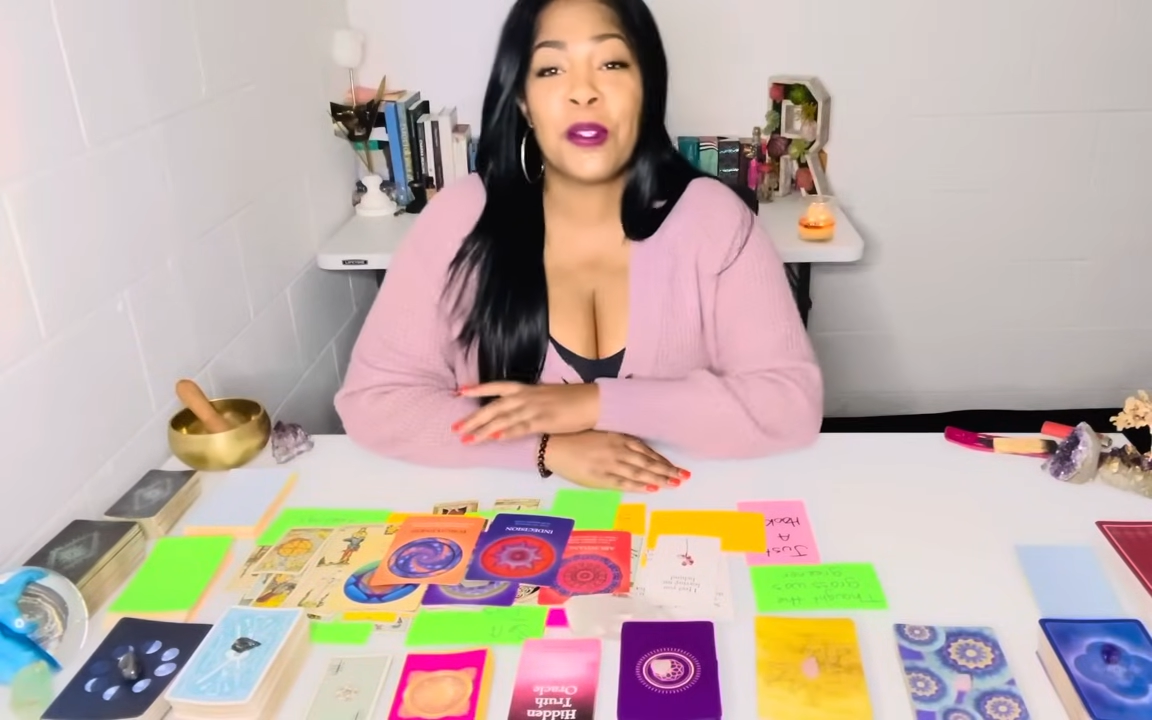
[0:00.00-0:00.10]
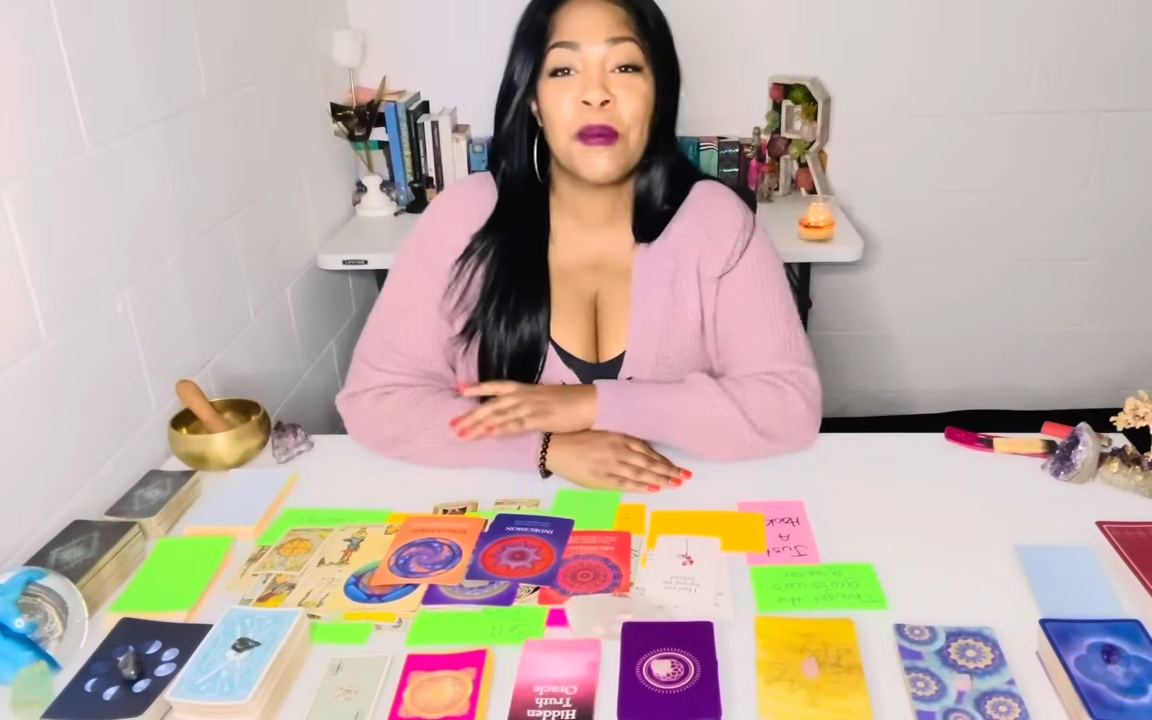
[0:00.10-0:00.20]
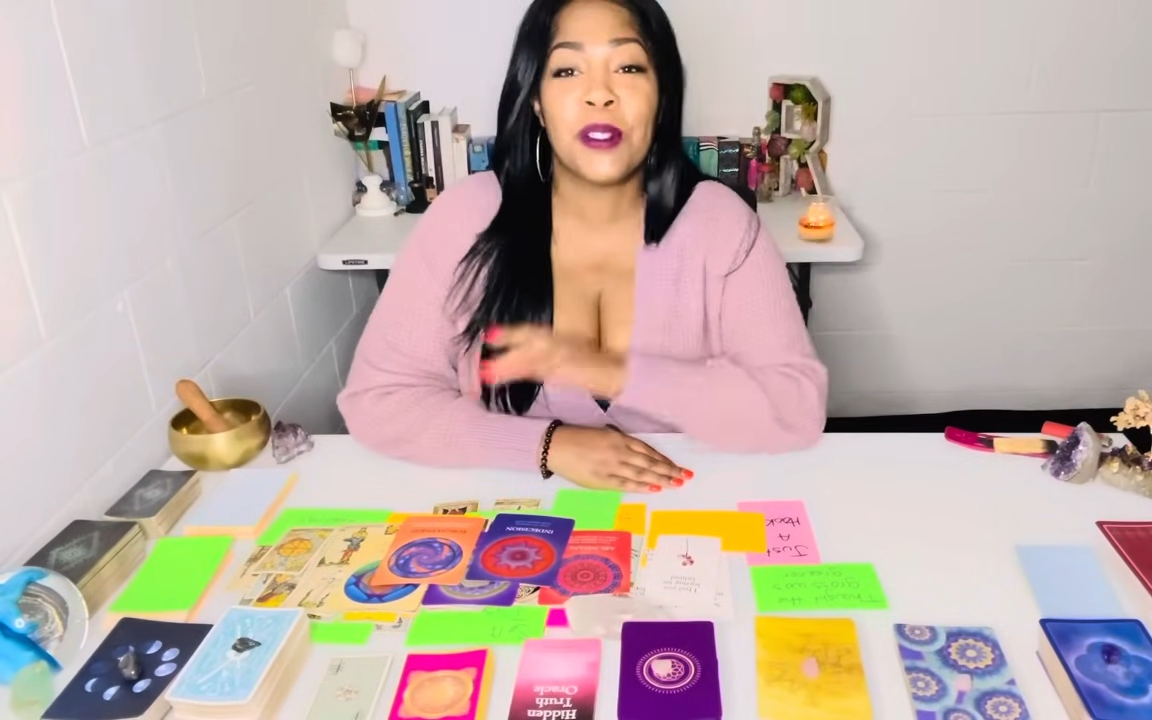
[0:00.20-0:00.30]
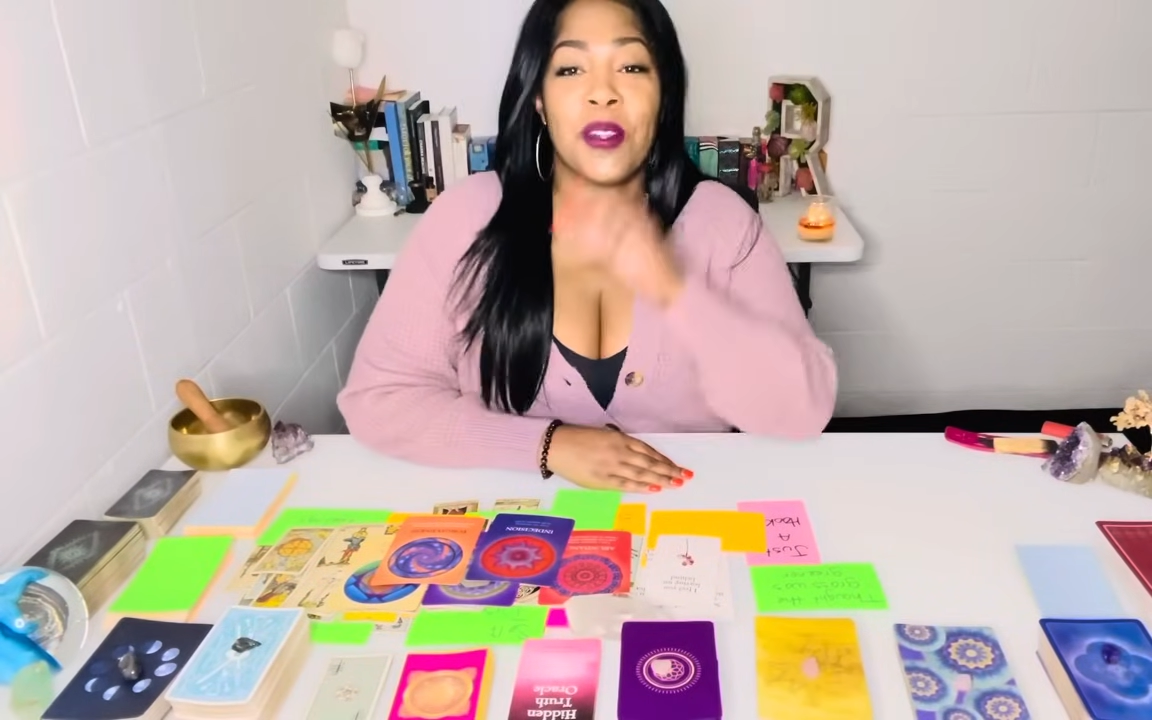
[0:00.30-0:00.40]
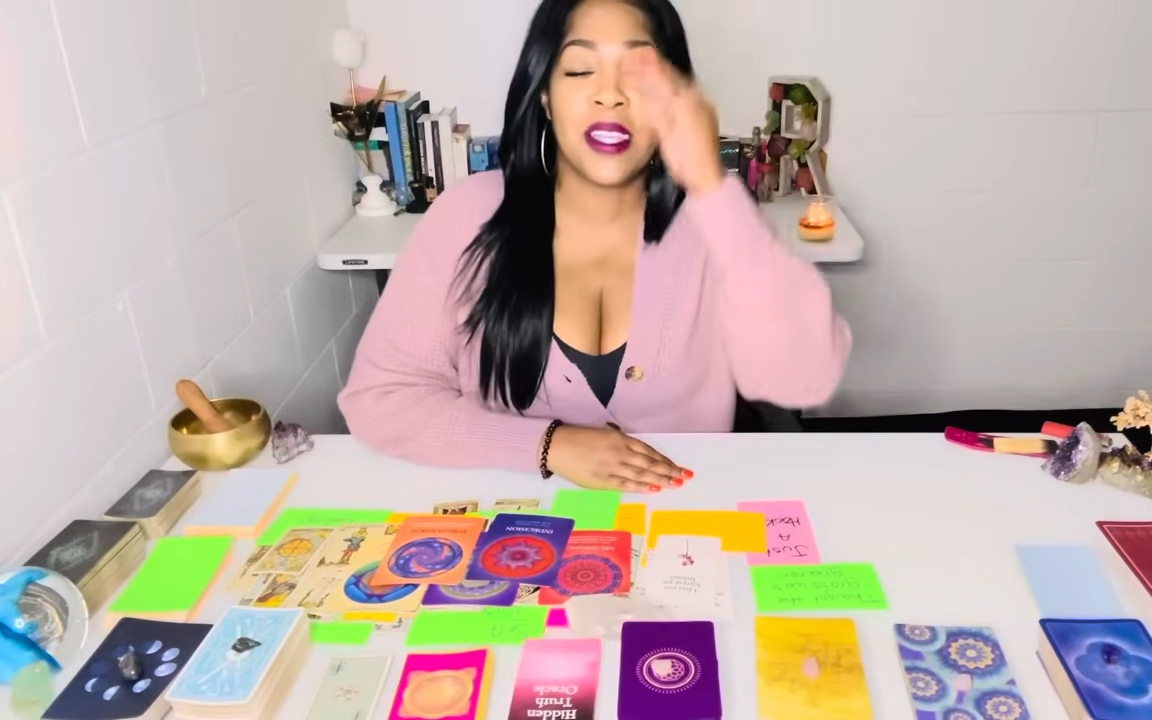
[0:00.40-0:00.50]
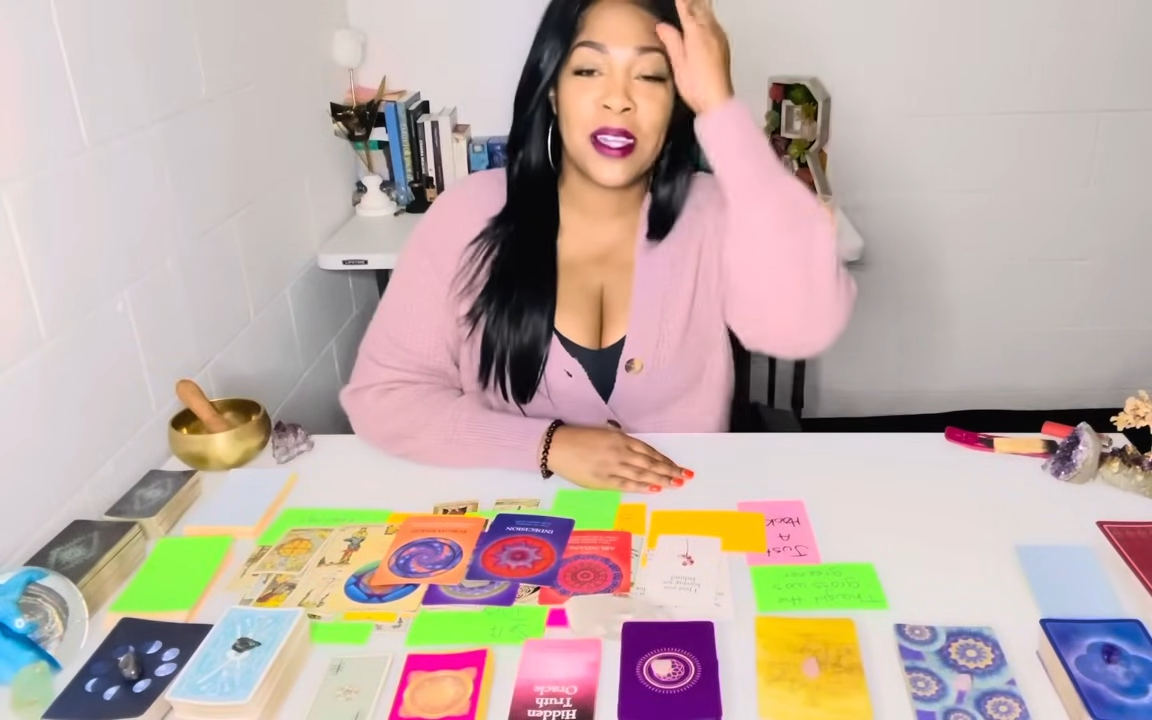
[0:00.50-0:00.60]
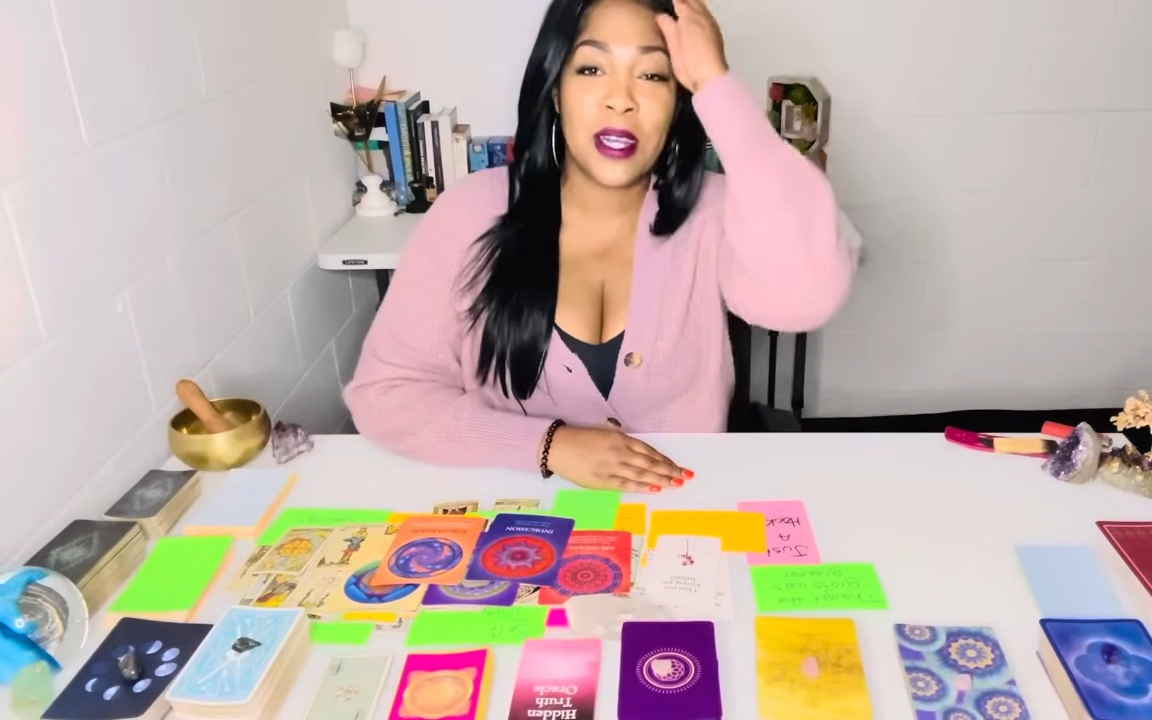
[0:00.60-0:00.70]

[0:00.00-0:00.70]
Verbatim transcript: so much for hanging